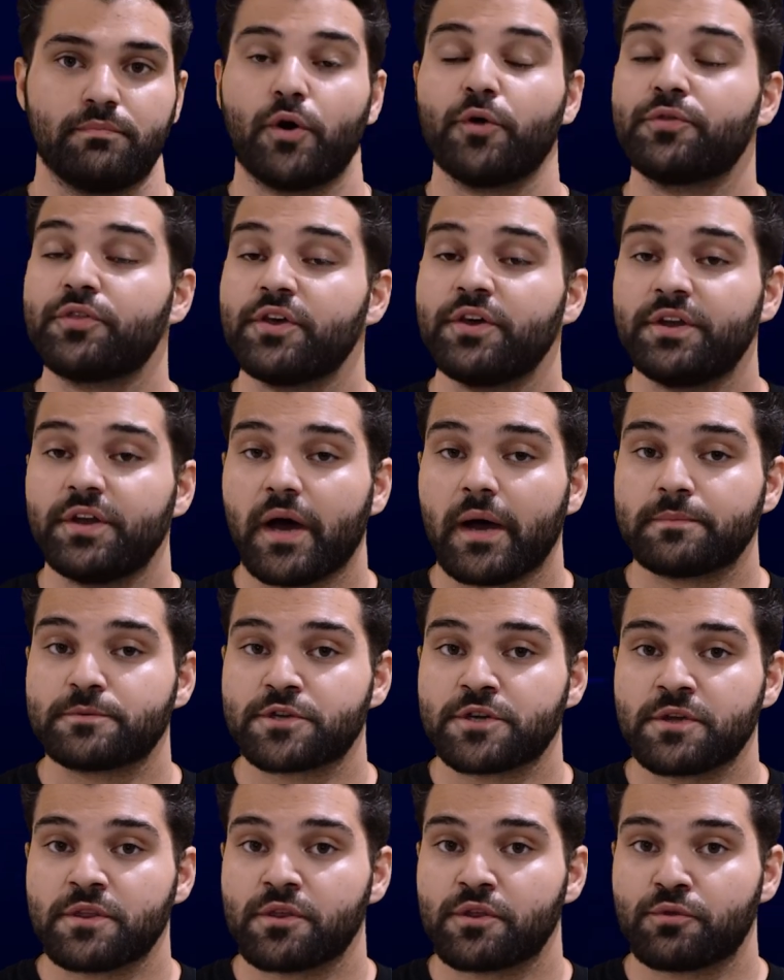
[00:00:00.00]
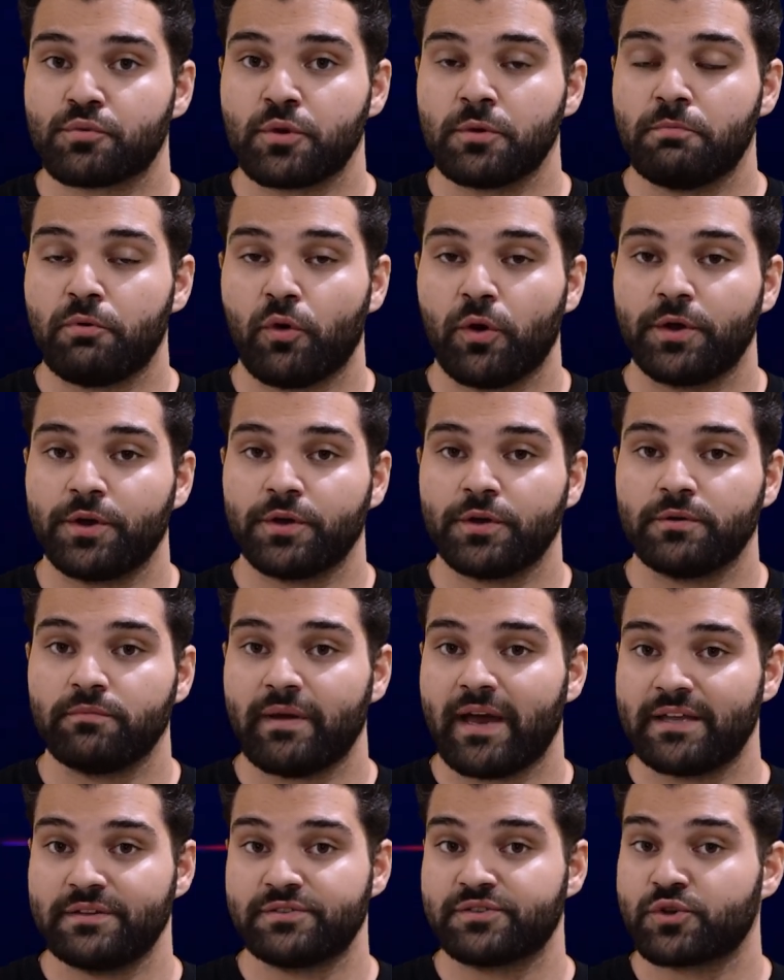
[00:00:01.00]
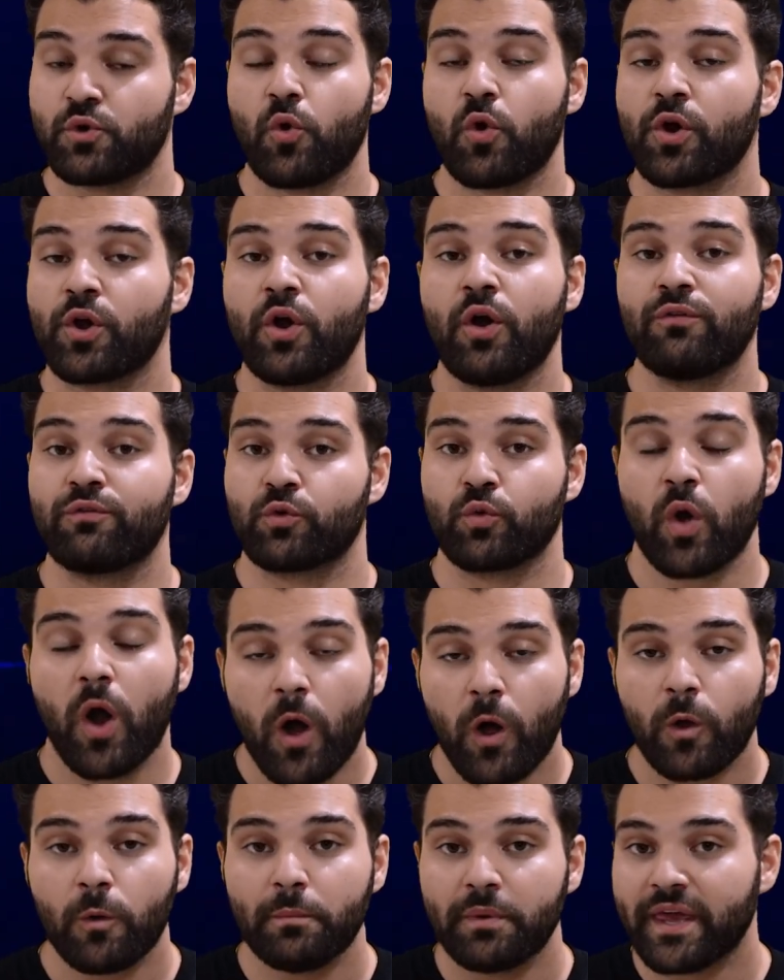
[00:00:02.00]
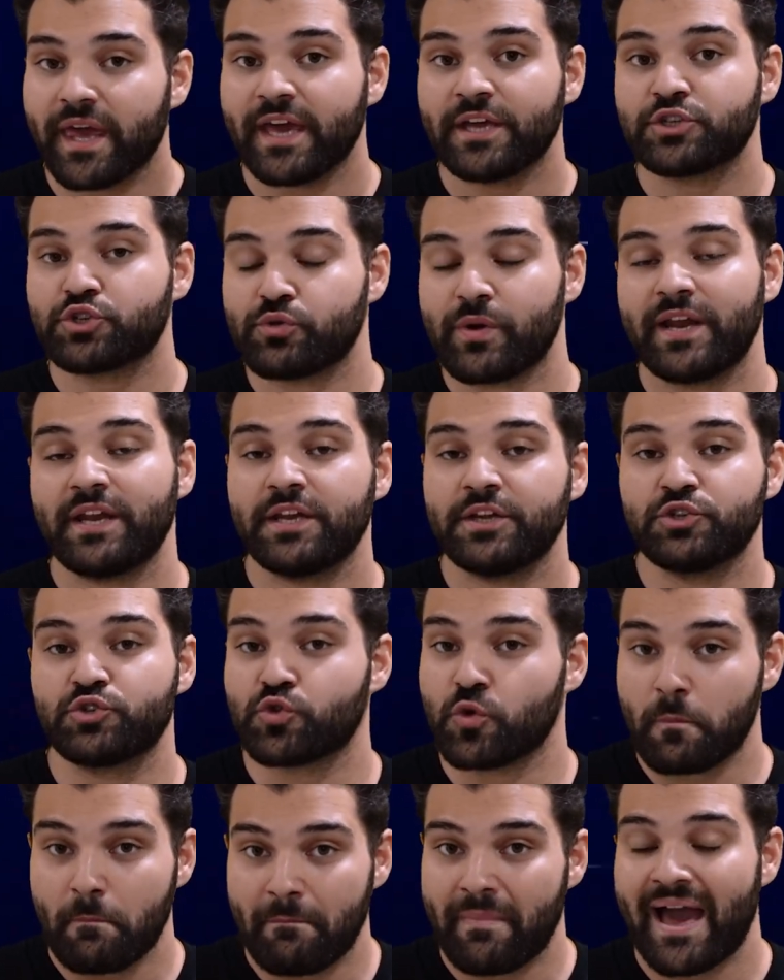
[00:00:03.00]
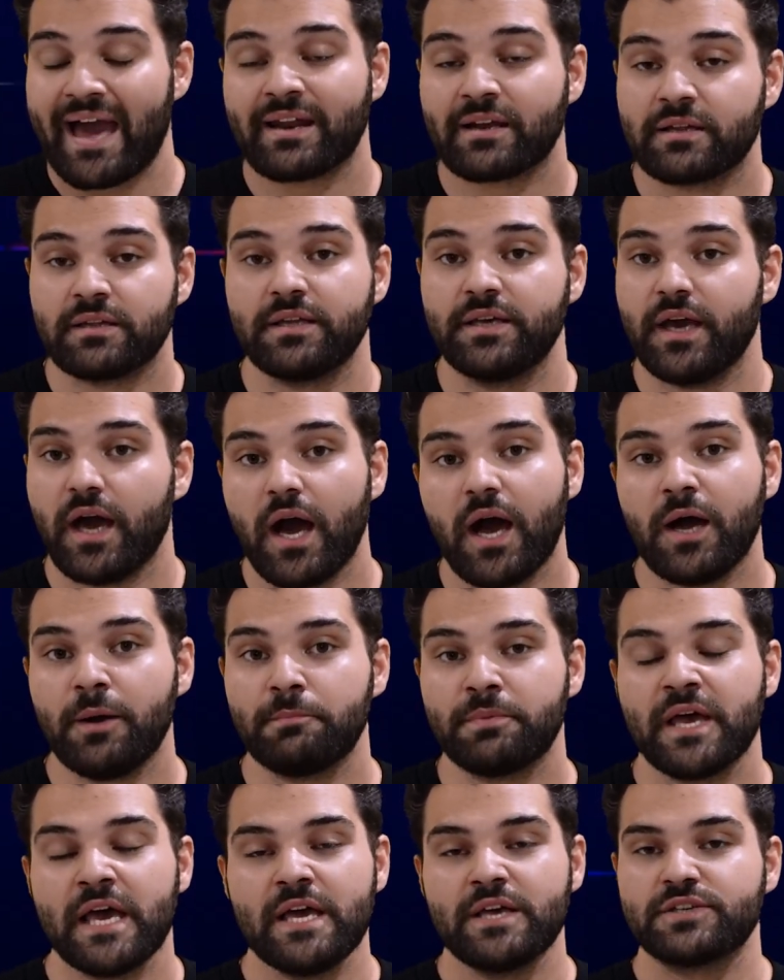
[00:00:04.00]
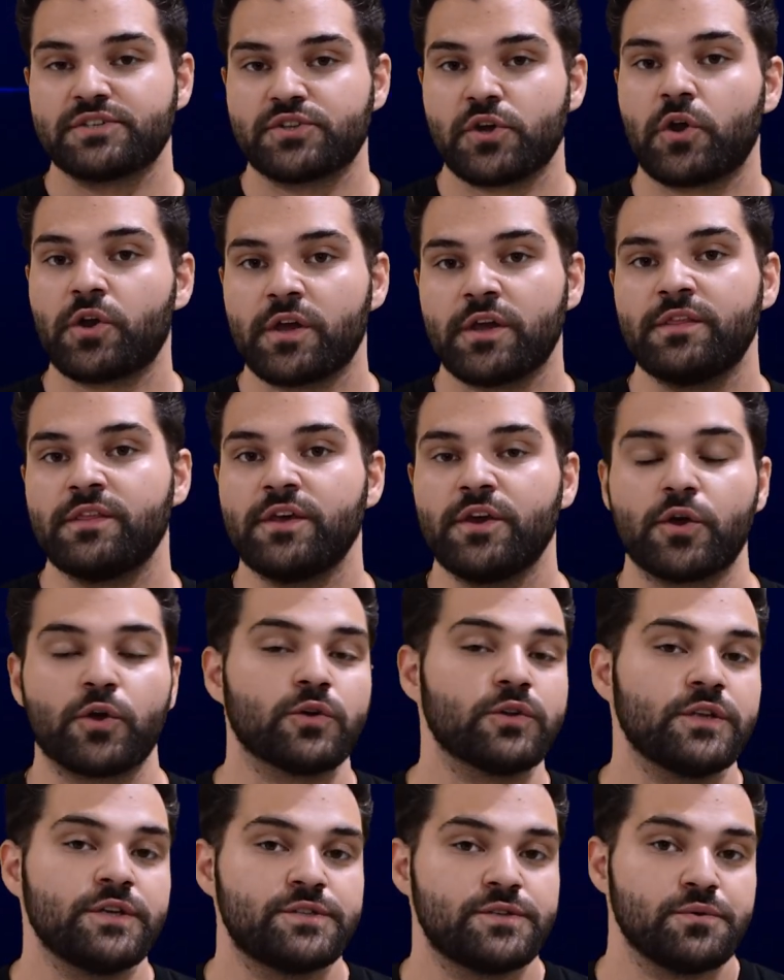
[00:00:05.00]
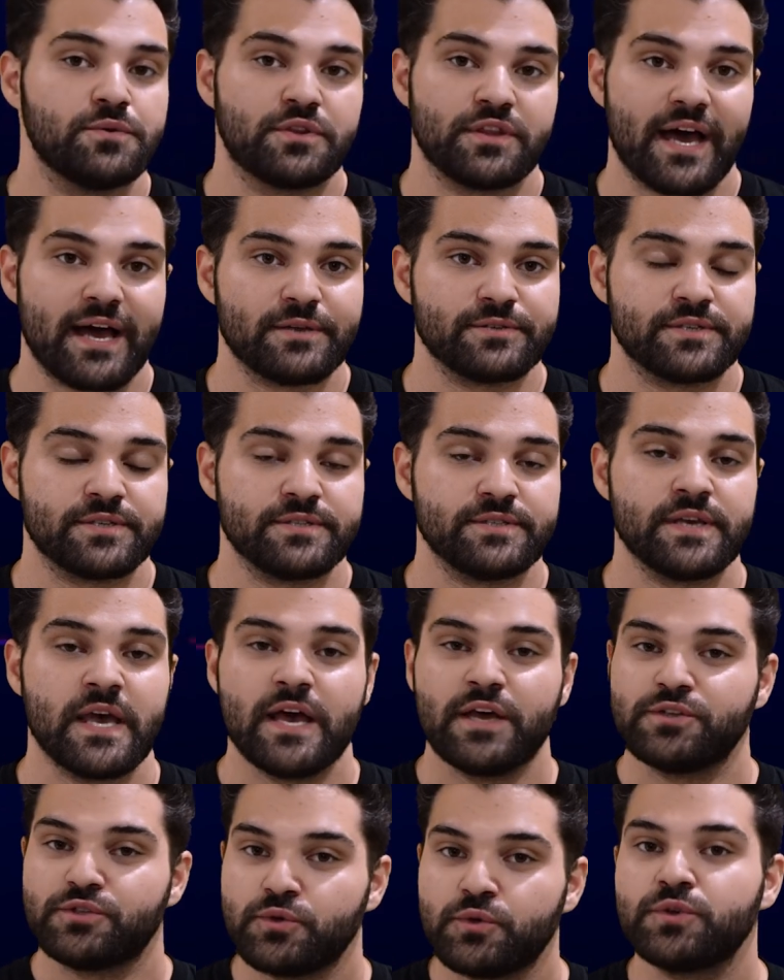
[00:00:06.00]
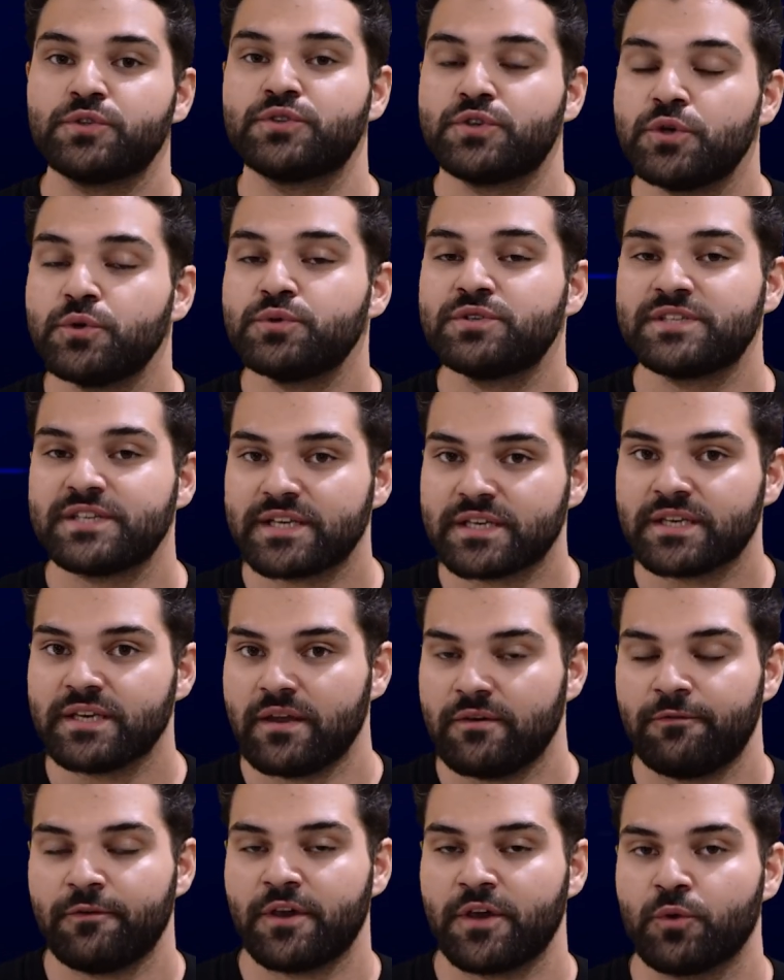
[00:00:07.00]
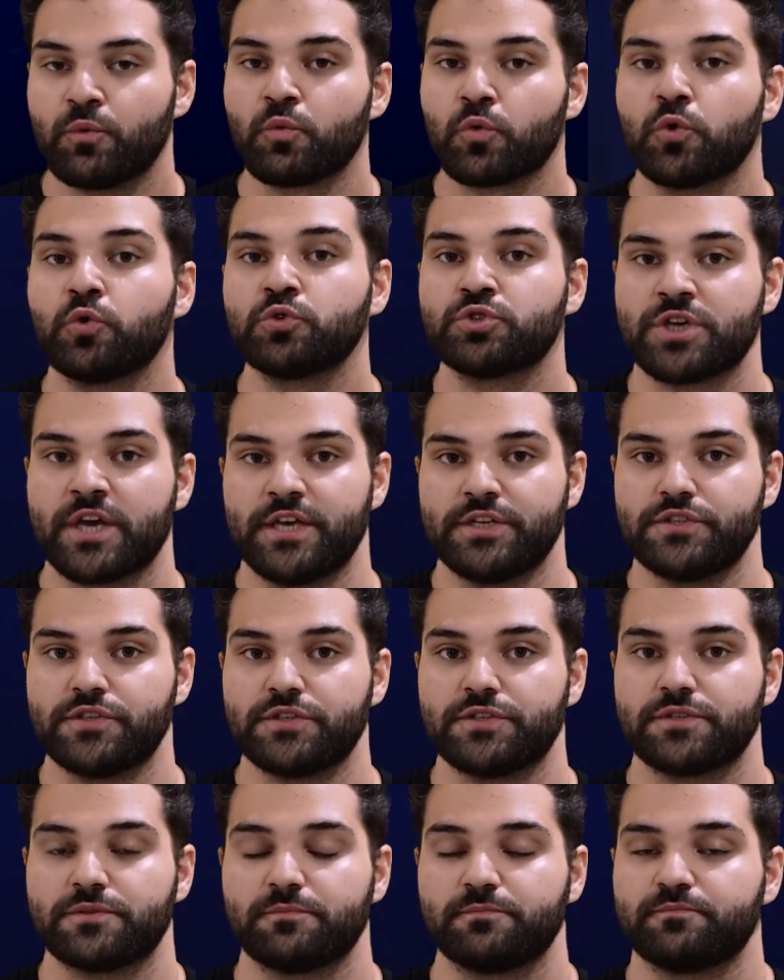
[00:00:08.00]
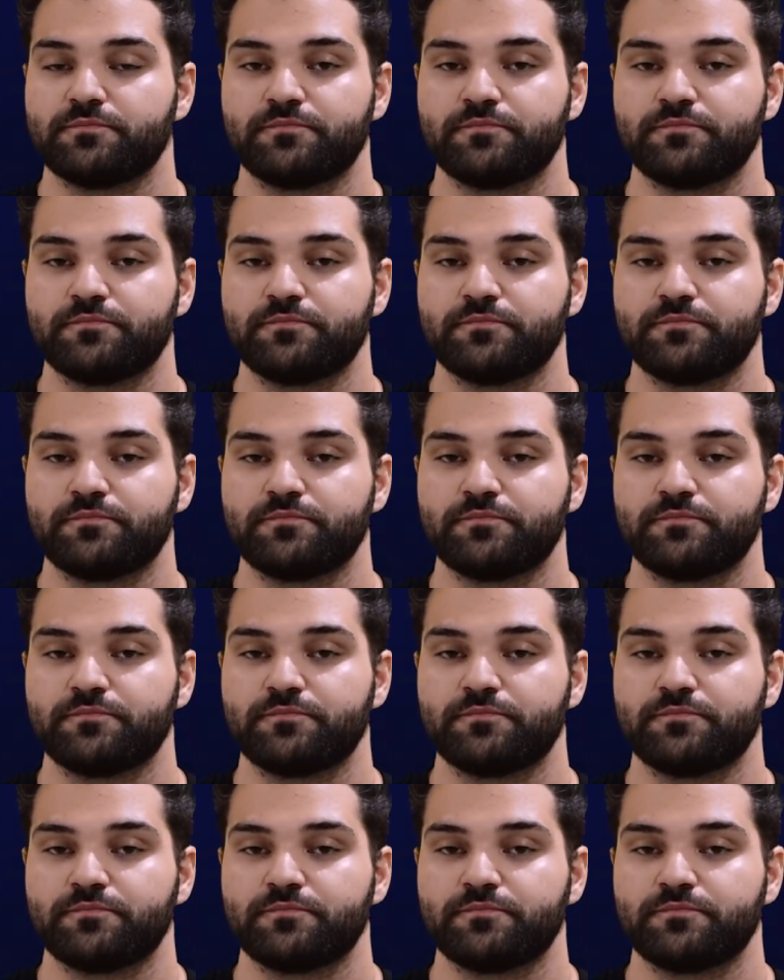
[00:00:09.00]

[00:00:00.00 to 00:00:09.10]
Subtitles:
Both the adoption of the three-pointer and scoring overall began trending dramatically up, starting in the early 2000s due to two significant rule changes.